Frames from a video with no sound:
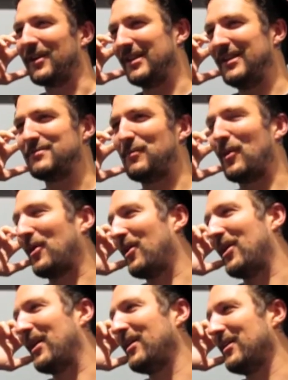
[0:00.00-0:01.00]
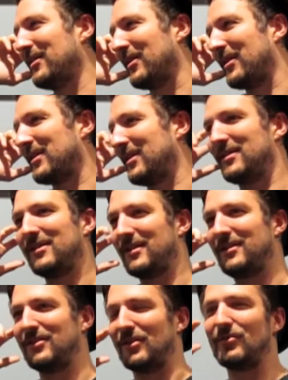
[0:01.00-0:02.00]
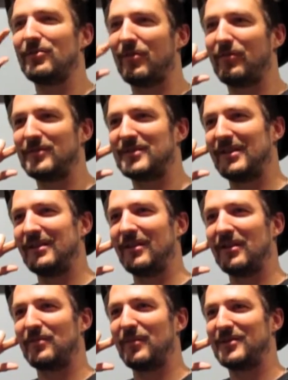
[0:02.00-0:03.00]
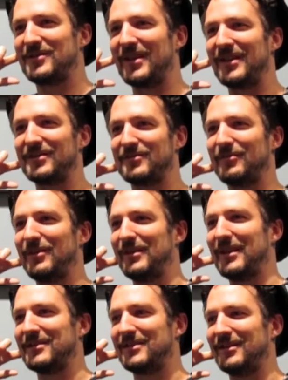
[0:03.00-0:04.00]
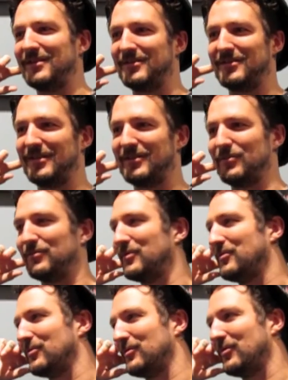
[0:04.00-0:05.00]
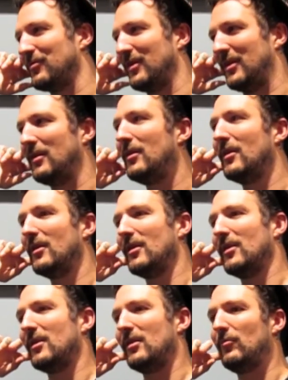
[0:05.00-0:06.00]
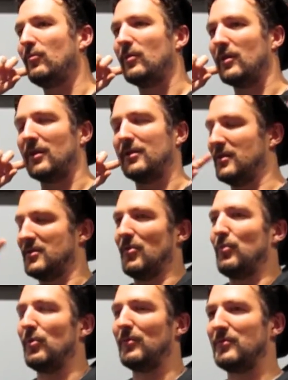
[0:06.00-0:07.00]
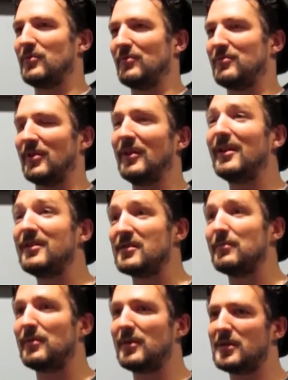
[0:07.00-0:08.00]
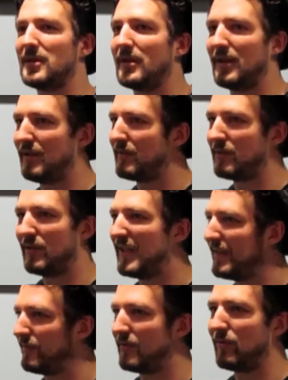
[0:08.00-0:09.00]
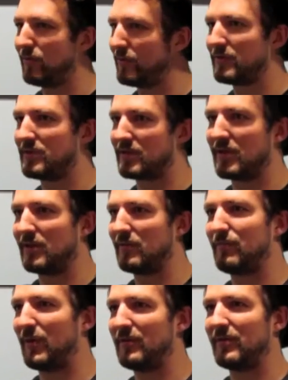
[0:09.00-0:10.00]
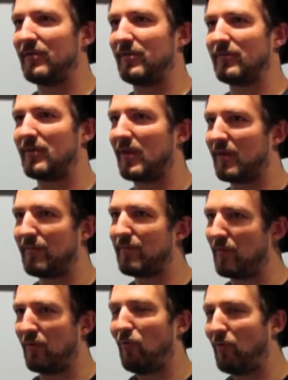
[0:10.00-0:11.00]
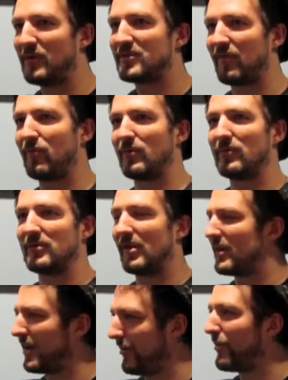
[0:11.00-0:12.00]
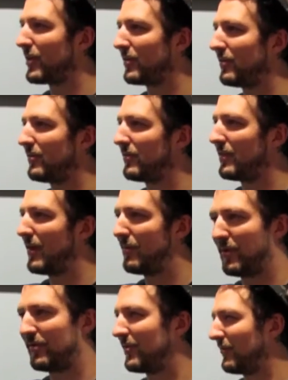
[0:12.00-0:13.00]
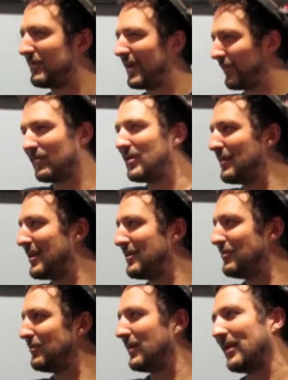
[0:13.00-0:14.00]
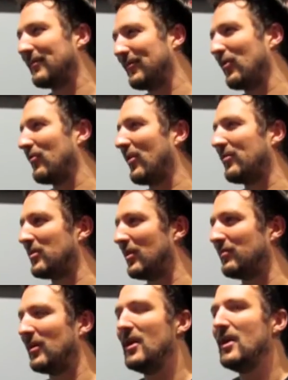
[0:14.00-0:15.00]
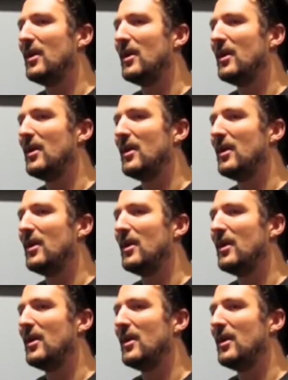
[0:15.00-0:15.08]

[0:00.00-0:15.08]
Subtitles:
at least by eye. Like in you know, obviously like my status within that scene is exalted to a degree, and there's no point in me trying to pretend it isn't. But it's like even all the just kind of punters, it was like almost everyone. It was like, yeah, I recognise that person. I've definitely met you like 4 or 5 times.